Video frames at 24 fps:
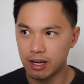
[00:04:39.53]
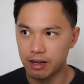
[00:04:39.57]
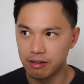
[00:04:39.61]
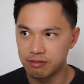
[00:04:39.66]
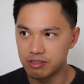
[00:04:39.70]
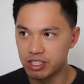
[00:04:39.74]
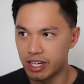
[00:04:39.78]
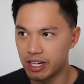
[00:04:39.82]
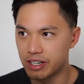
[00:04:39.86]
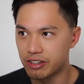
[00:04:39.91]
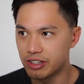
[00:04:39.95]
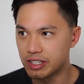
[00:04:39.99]
of
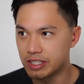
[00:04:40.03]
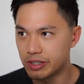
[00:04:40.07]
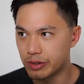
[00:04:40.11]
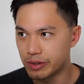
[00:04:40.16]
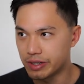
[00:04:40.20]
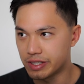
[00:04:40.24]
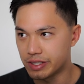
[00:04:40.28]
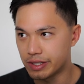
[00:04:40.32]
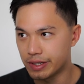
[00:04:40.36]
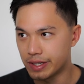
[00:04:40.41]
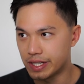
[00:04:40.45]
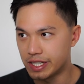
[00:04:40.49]
January
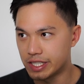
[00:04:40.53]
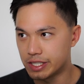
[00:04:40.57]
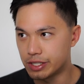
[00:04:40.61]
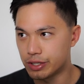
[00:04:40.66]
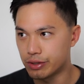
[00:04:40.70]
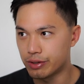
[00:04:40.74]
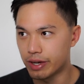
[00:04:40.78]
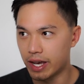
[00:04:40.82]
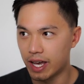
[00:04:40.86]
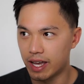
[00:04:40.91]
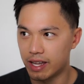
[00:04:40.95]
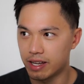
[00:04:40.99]

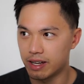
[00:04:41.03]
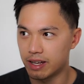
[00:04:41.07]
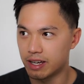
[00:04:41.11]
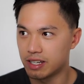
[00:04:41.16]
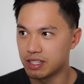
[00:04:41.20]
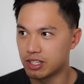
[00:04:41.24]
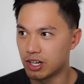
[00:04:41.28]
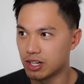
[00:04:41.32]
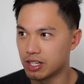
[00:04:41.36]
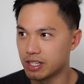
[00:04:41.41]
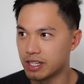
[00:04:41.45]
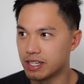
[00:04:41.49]
2022 at
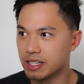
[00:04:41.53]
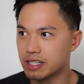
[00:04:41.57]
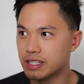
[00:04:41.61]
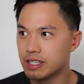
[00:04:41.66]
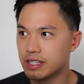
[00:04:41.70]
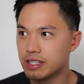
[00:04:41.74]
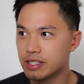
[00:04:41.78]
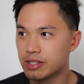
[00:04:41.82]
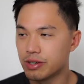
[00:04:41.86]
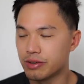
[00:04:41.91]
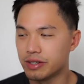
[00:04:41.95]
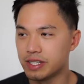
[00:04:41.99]

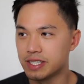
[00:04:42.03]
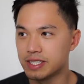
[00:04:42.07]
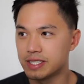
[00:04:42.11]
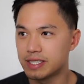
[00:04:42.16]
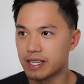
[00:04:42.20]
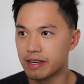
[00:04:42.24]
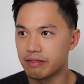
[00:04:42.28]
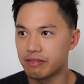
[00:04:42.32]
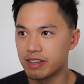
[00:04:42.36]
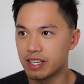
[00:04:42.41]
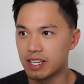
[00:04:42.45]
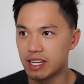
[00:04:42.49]

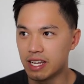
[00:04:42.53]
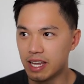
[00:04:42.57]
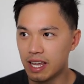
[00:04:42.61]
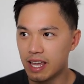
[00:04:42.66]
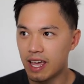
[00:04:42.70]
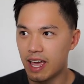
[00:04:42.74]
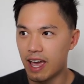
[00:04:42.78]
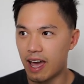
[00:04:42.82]
$1.27.